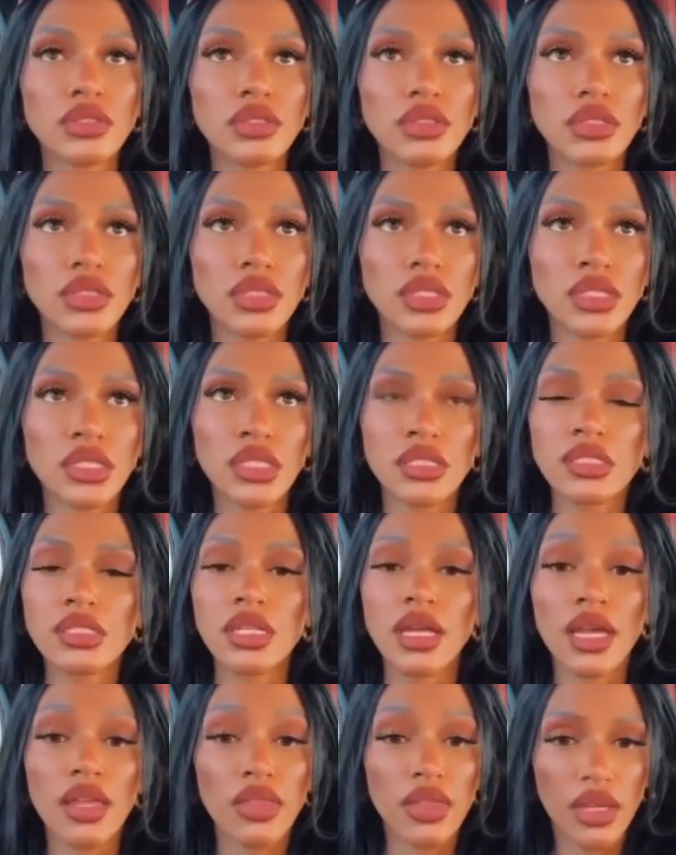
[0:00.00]
Since
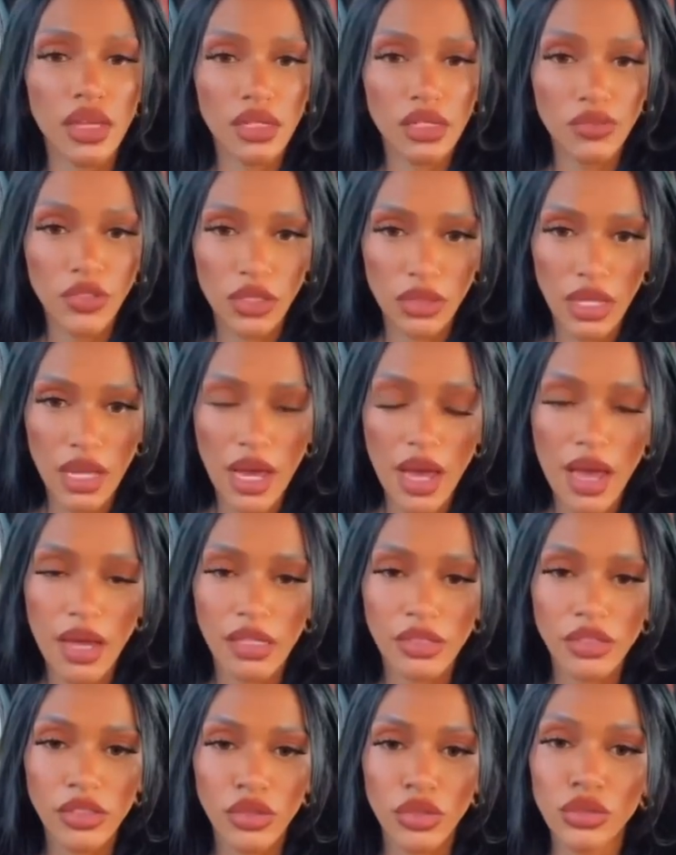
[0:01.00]
like the end of July
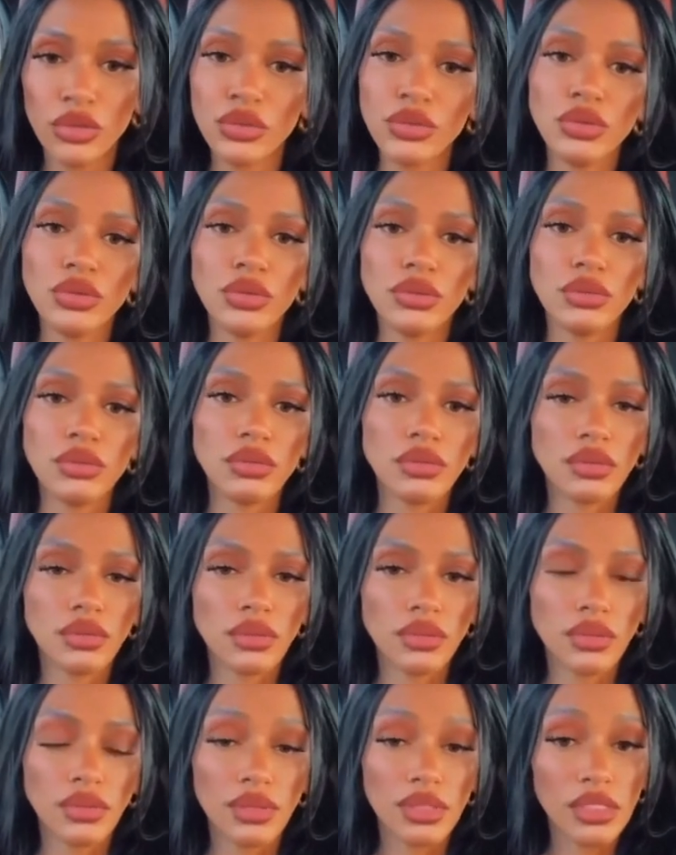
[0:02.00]
to
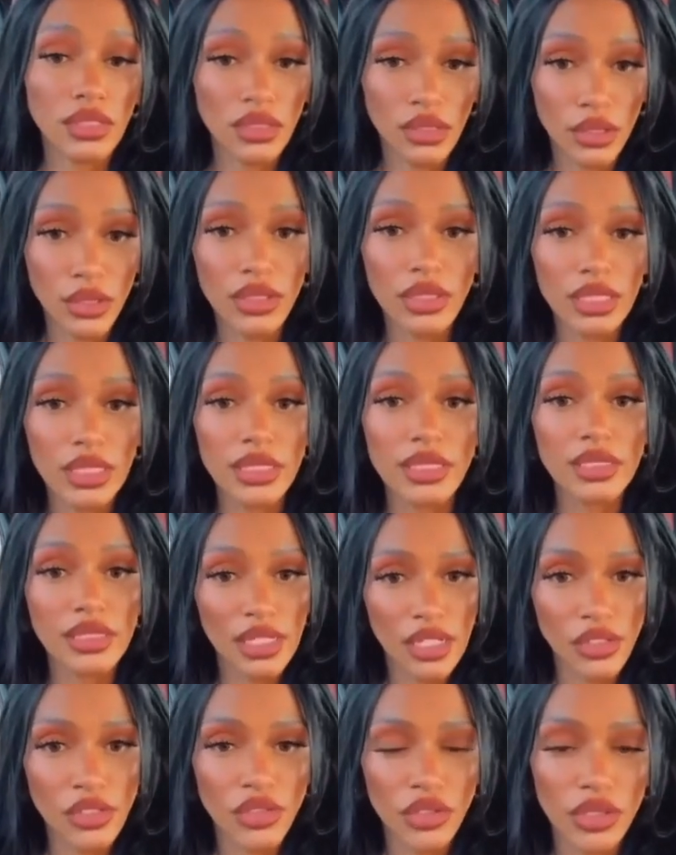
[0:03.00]
literally
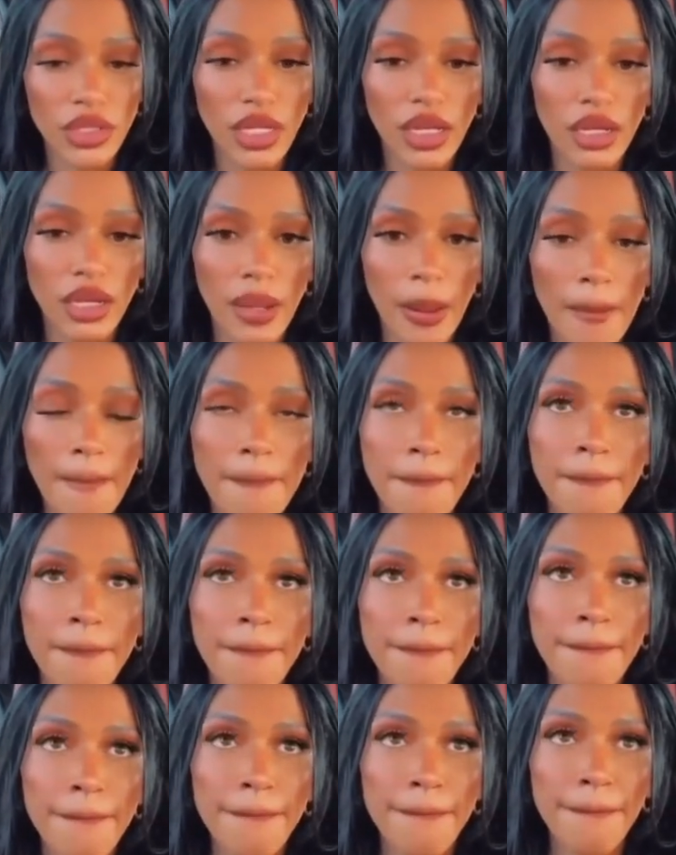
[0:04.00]
yesterday,
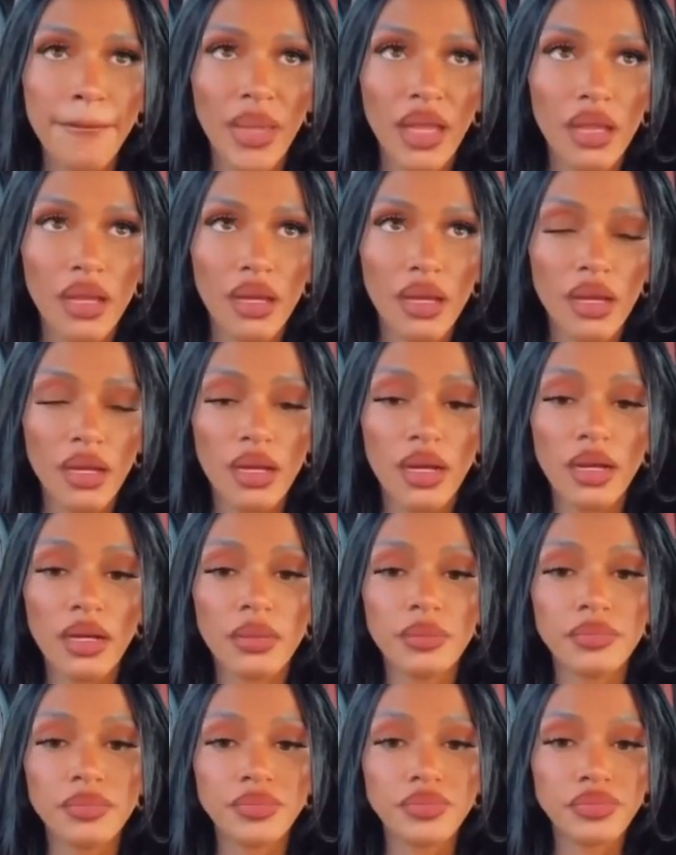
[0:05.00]

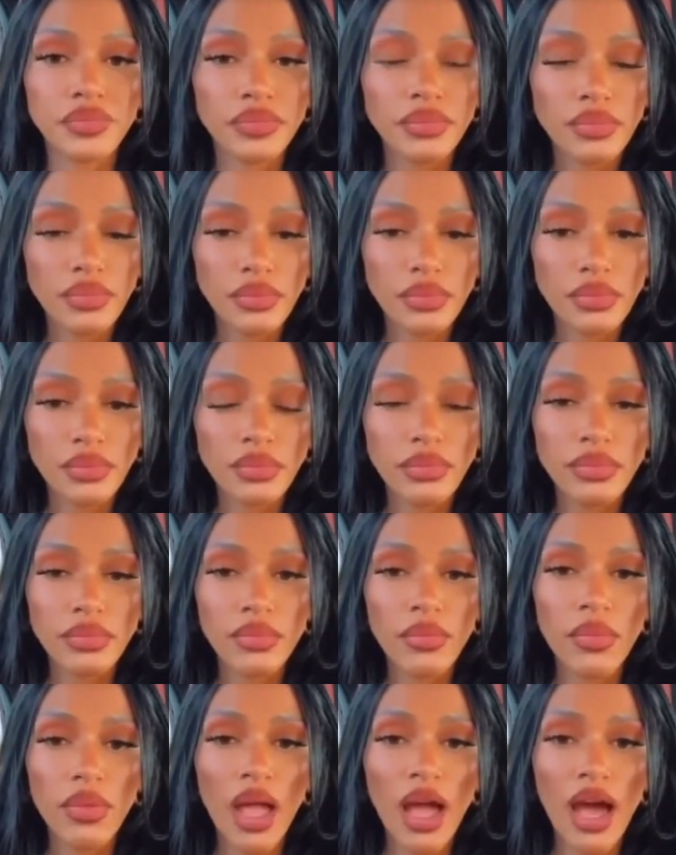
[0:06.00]

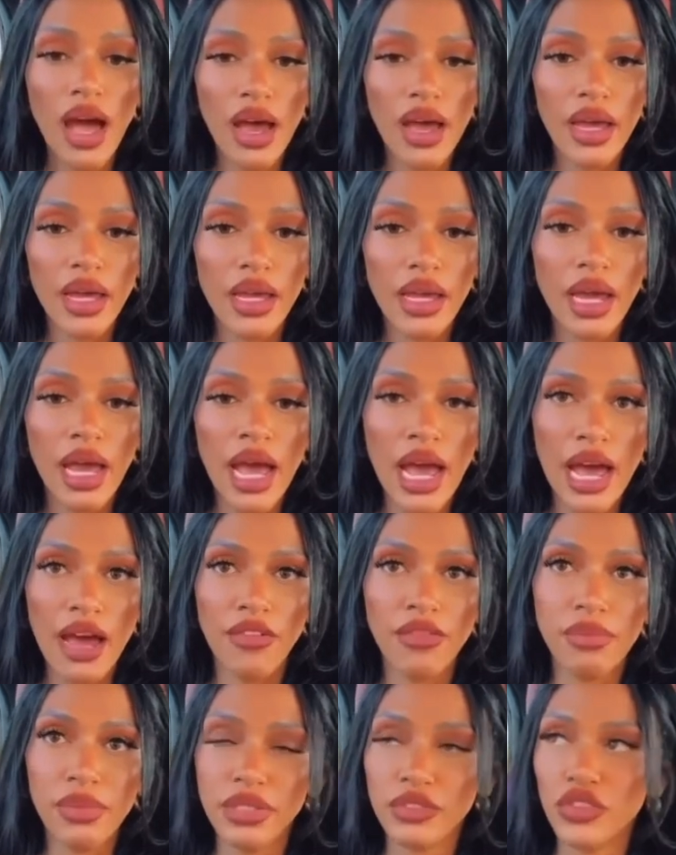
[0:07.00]
I
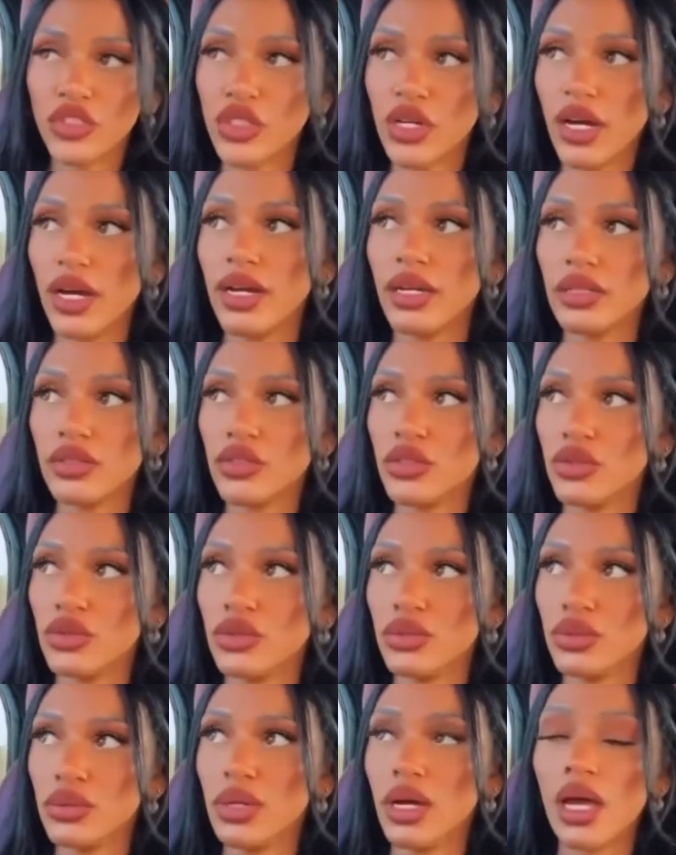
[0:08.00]
have been trying
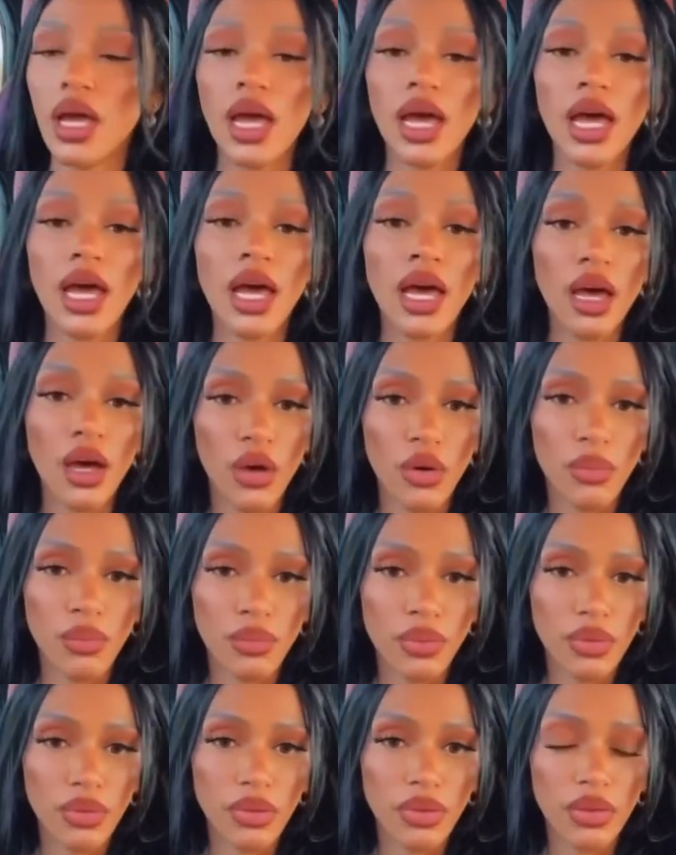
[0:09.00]
to help
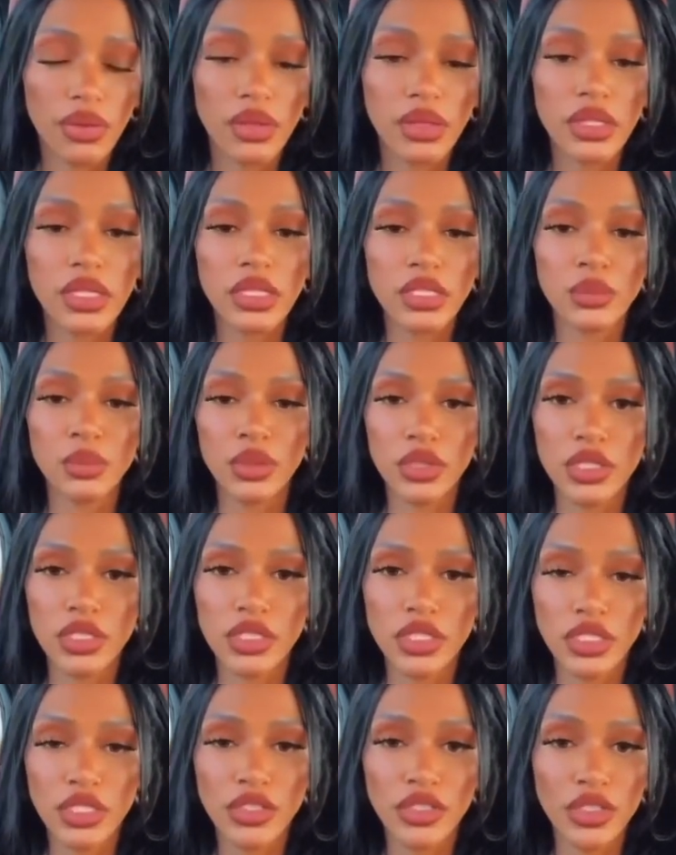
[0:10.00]
this
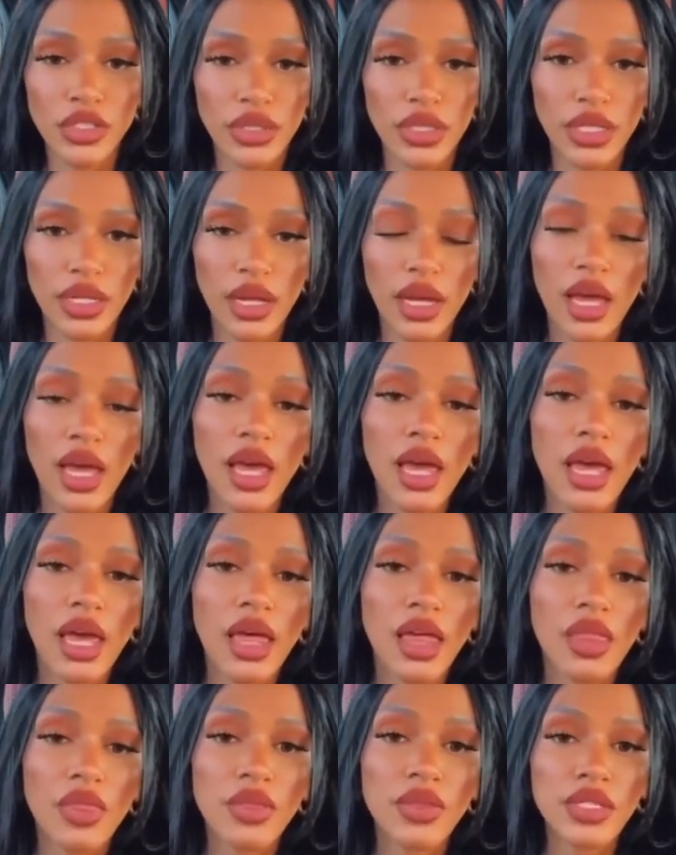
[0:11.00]
person during
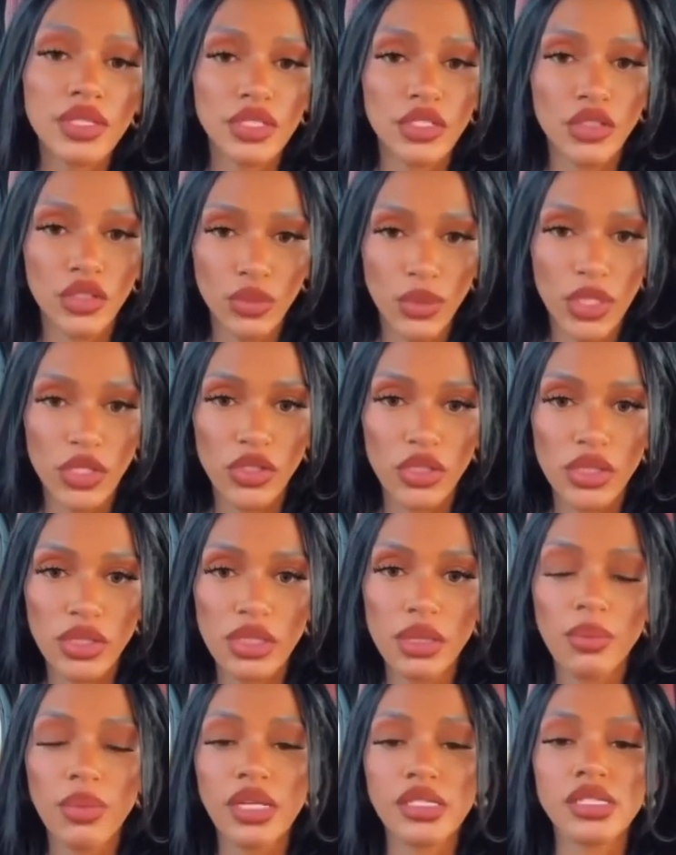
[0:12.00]
this situation the
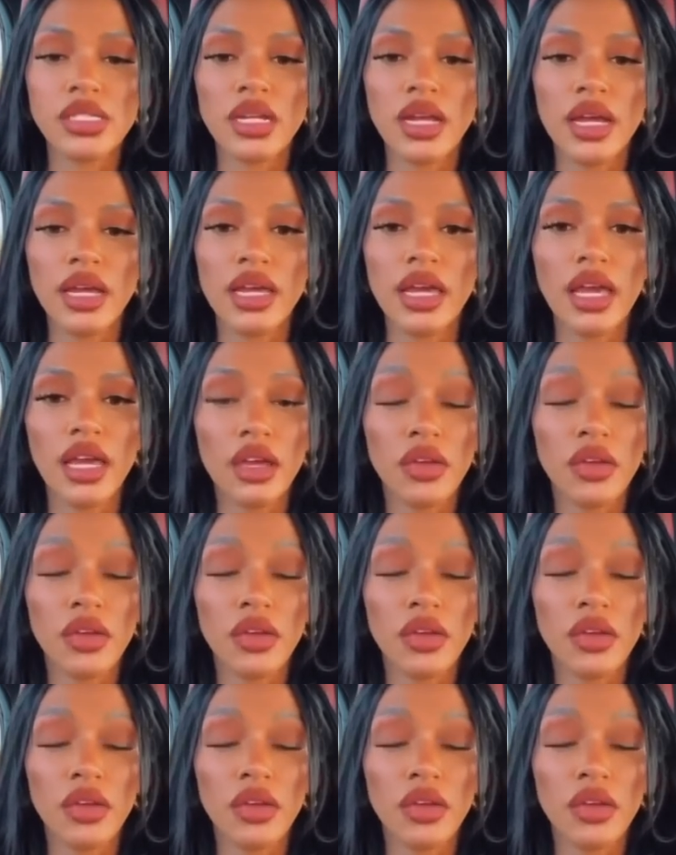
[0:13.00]
best that I can.